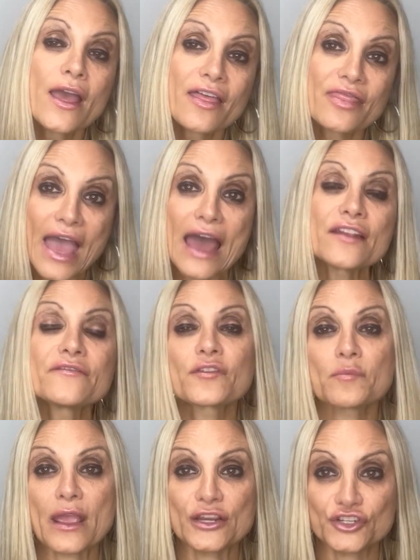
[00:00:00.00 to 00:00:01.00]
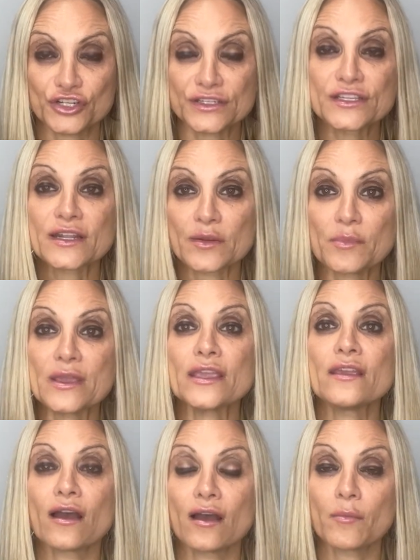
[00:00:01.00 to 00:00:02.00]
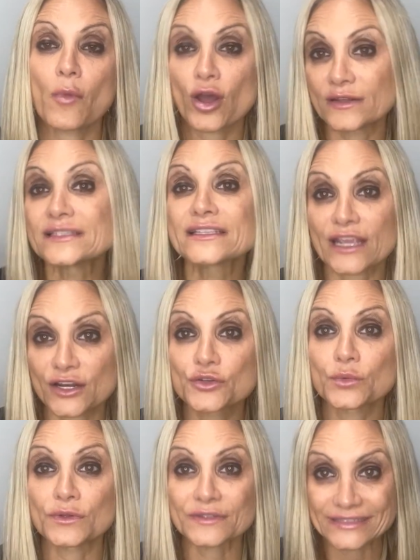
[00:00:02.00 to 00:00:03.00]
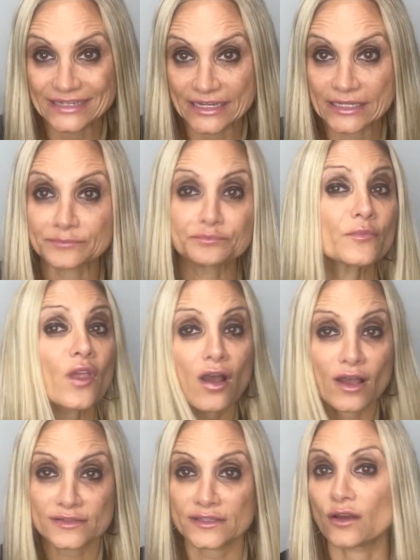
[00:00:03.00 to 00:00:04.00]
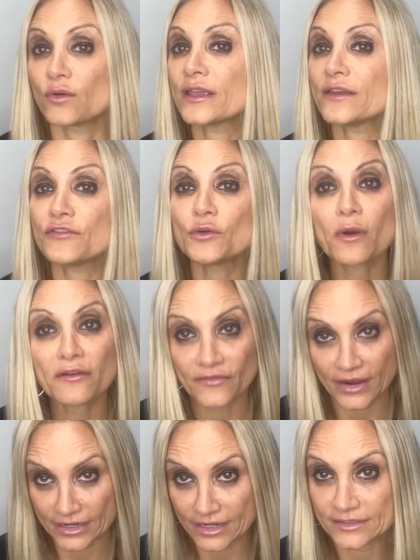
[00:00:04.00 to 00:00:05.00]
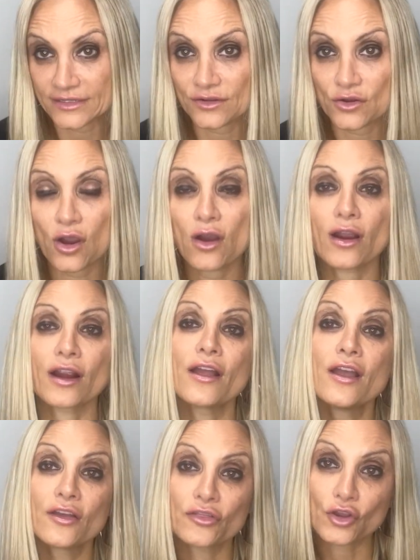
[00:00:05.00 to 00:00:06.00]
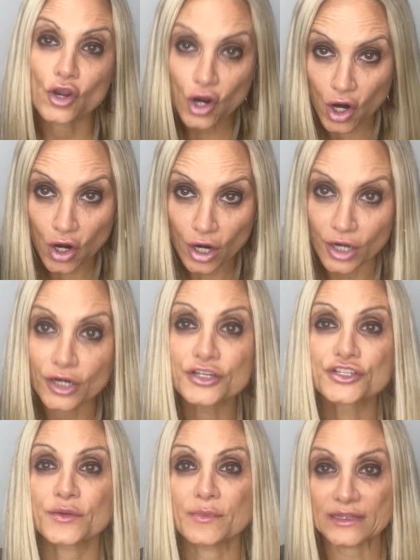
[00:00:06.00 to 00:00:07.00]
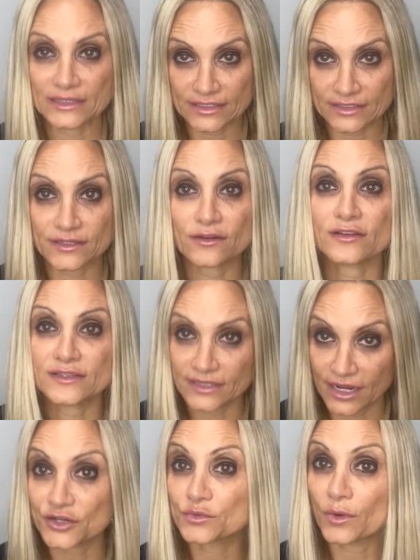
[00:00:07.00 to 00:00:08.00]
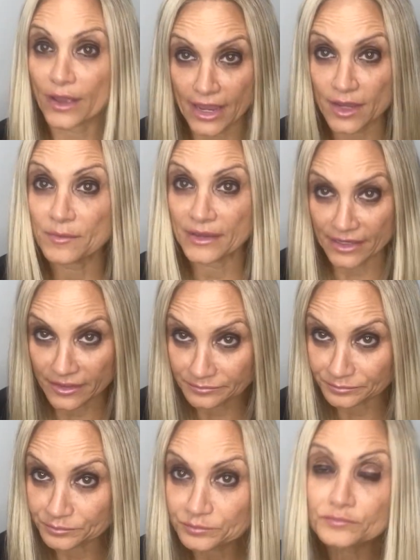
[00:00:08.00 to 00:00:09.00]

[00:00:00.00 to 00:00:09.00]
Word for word: that information is going to be um, on Schedule D. Also, if you are financing a car, the car should be listed on Schedule A, B,